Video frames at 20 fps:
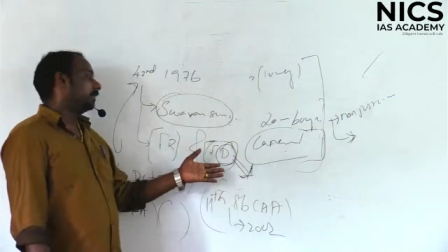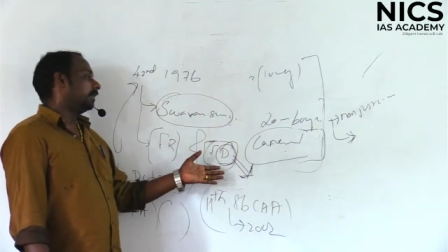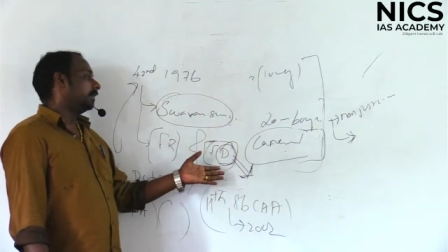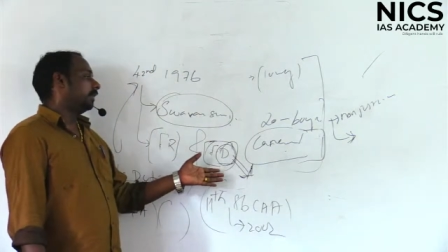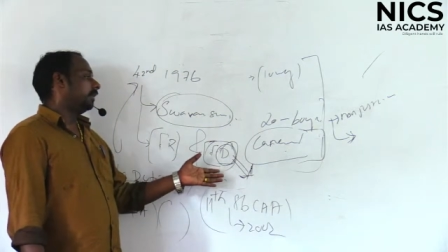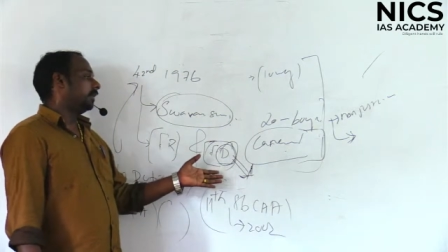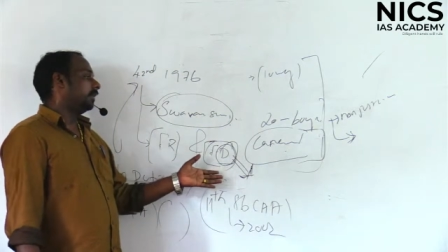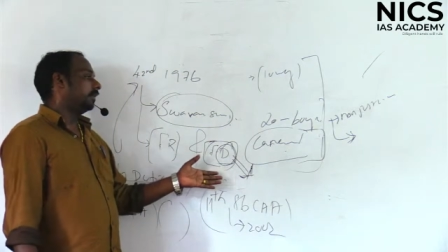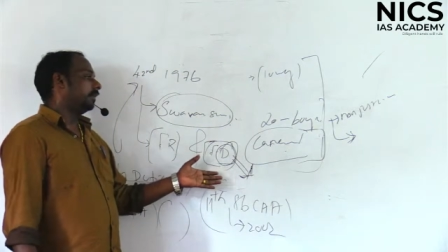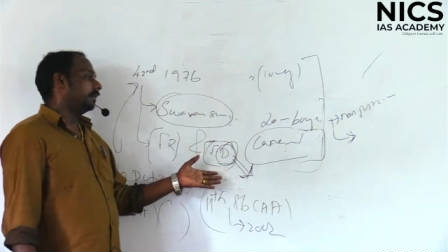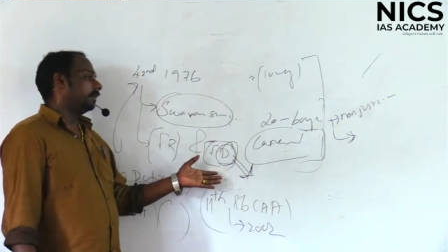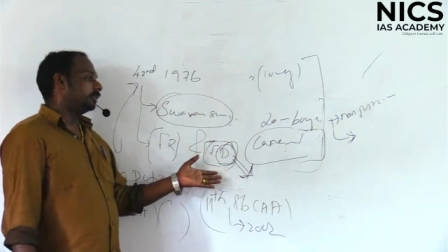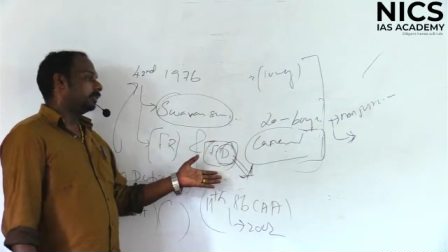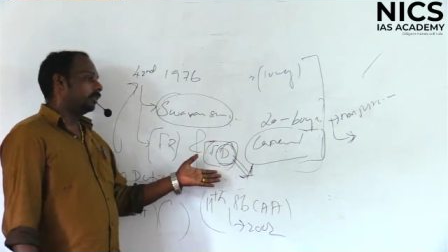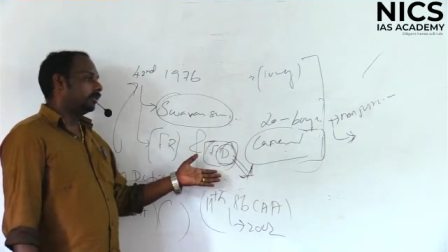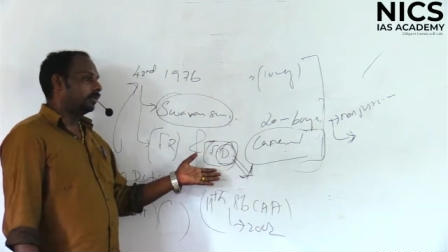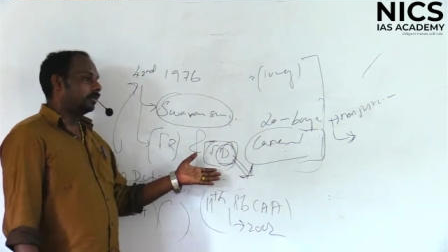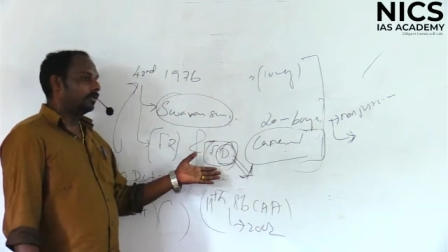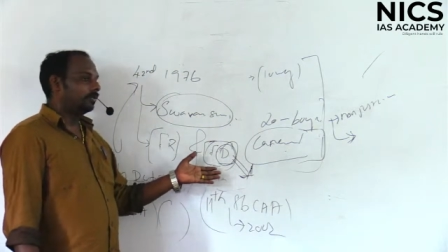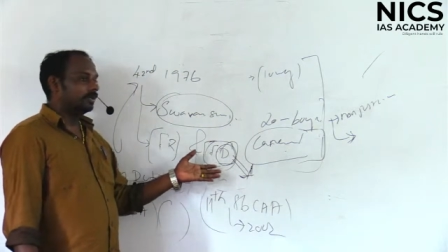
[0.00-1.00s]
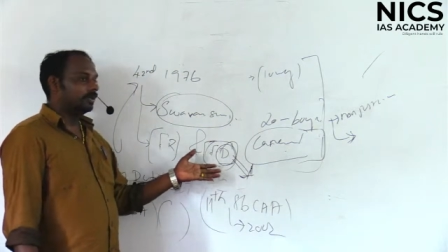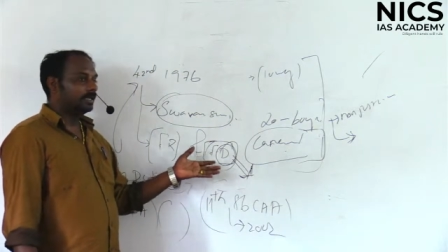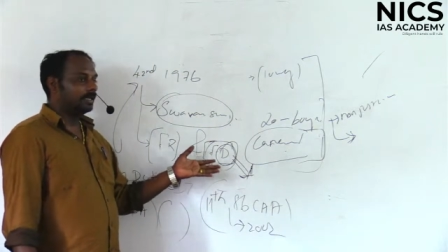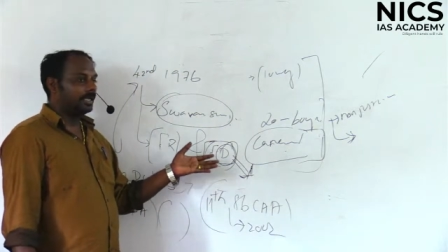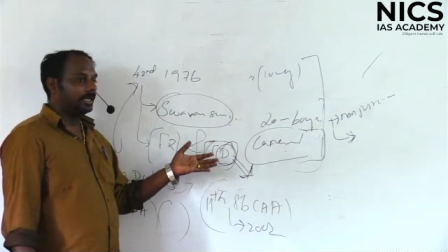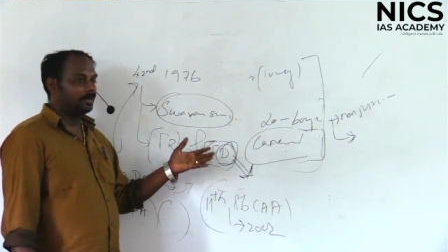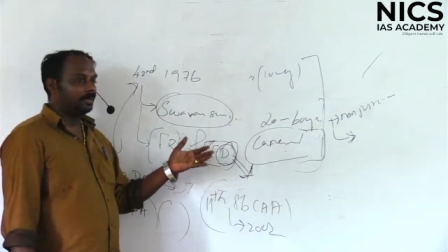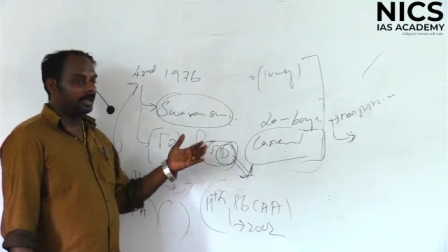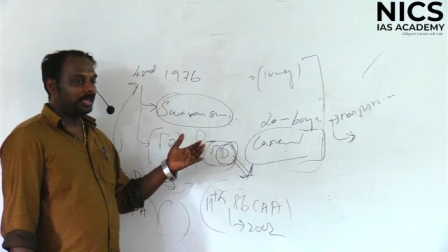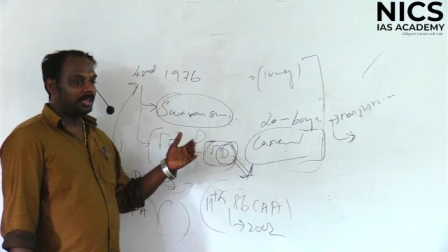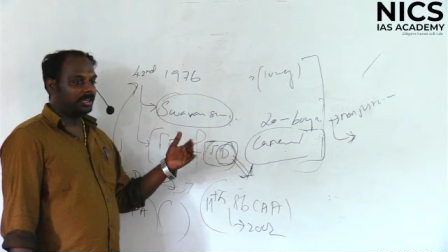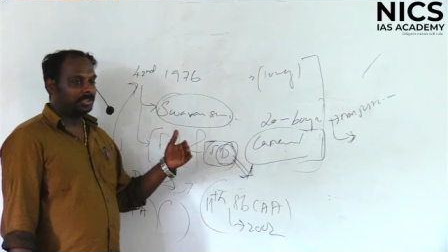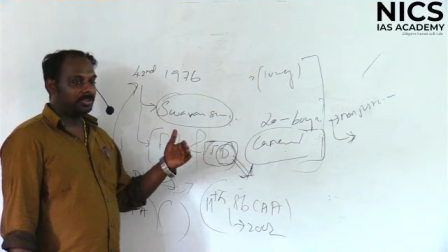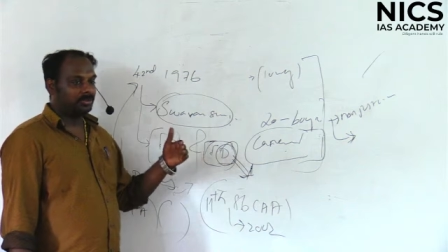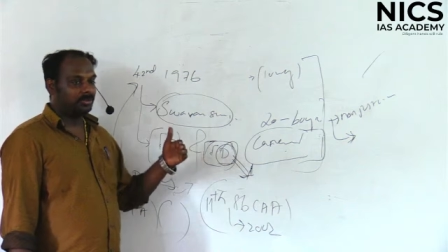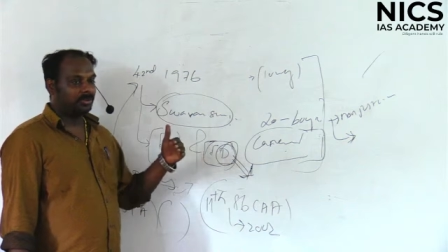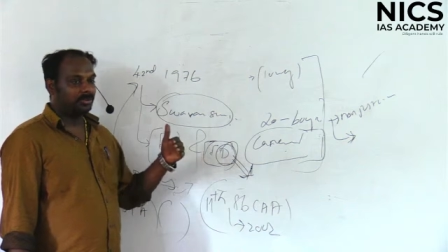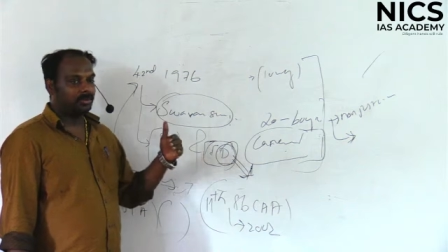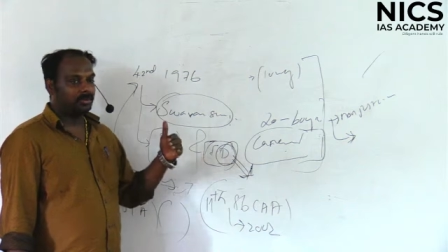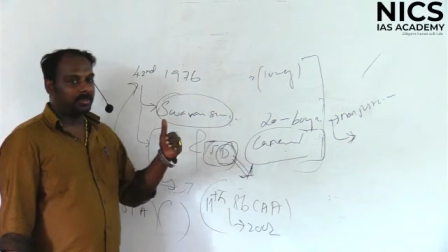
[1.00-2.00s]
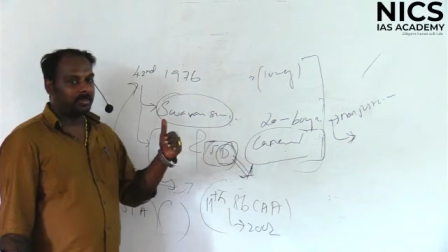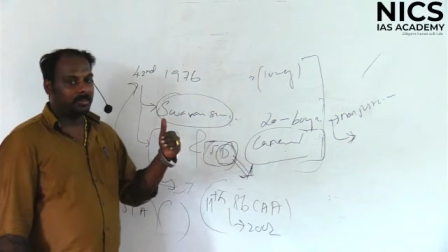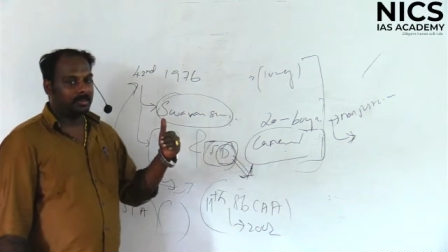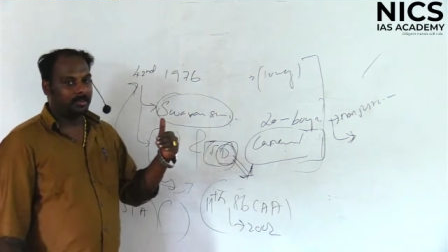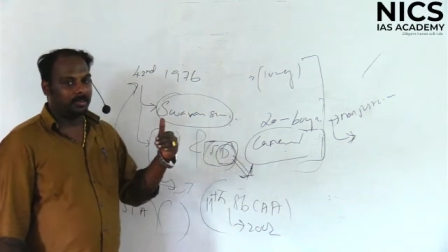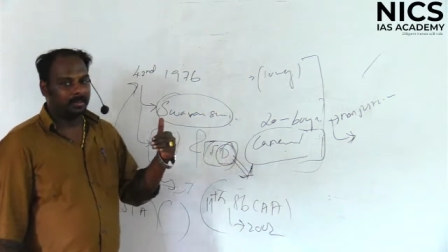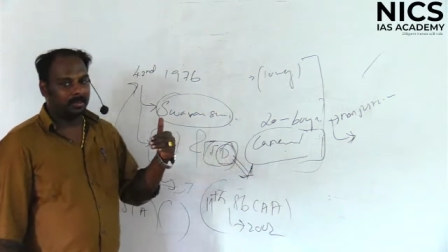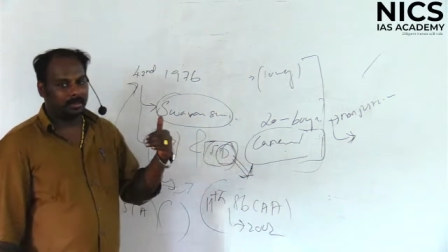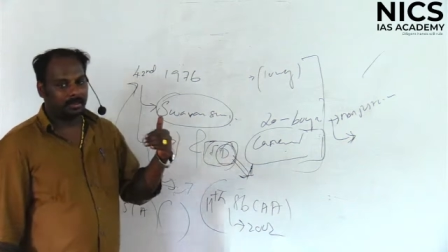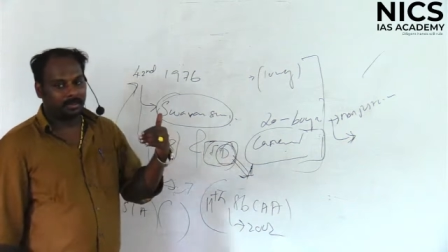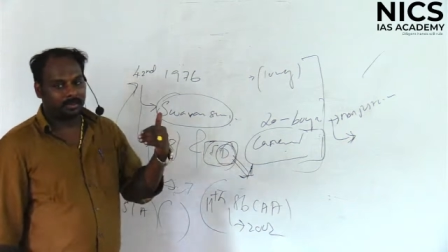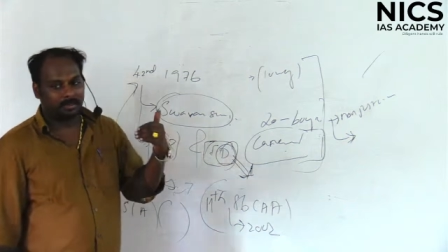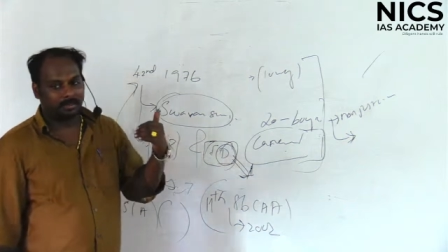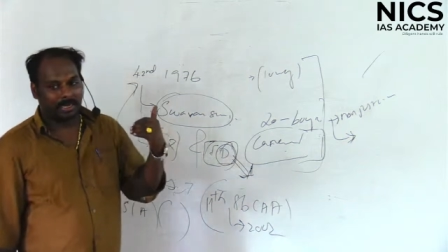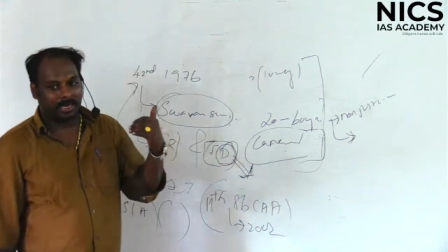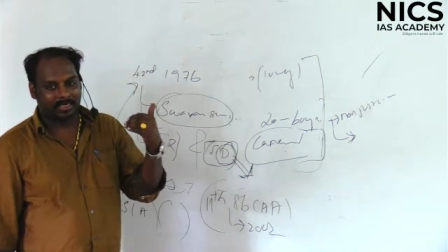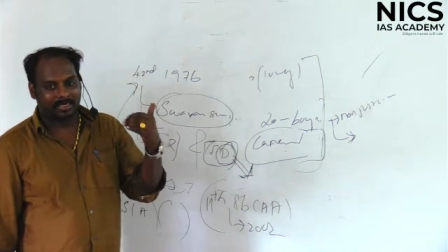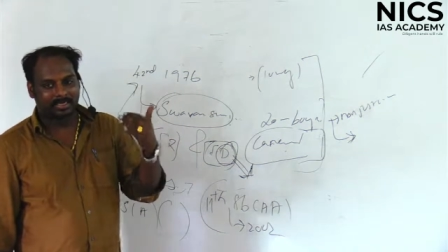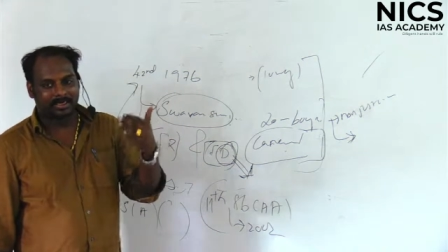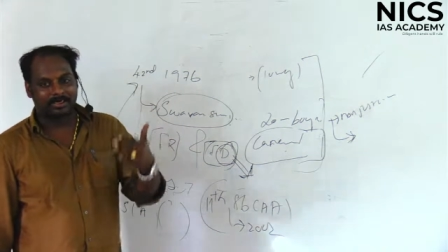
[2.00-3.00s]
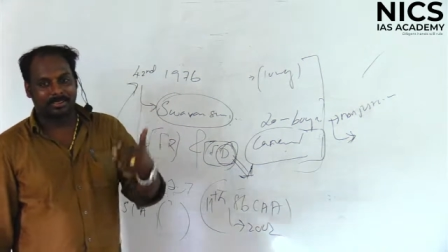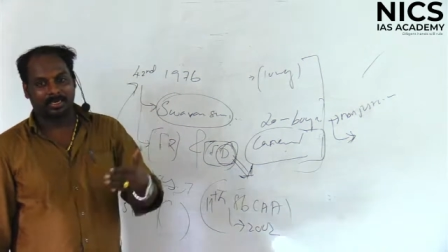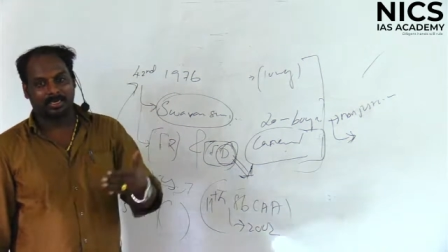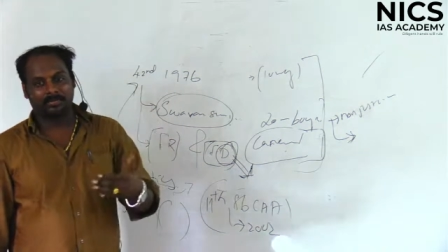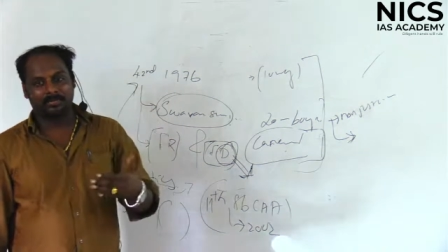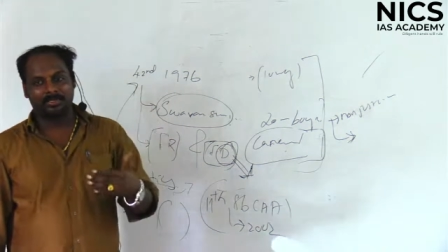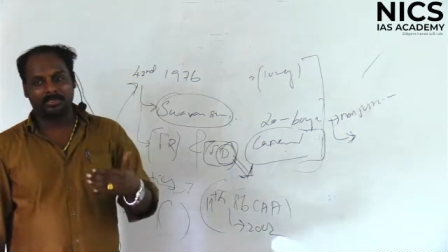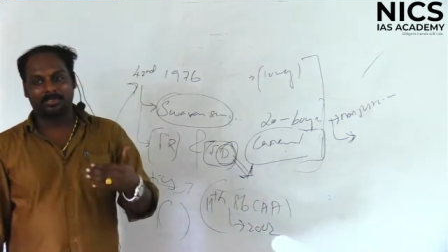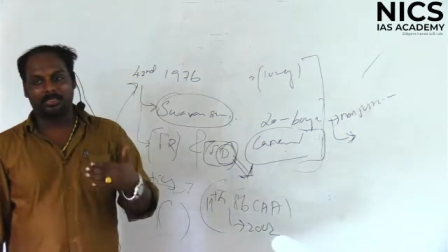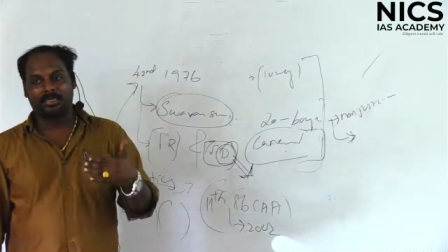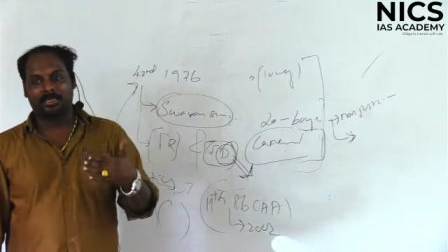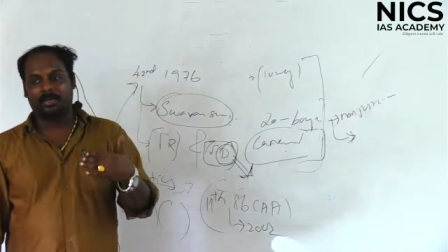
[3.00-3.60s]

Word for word: Uh, so, uh, national service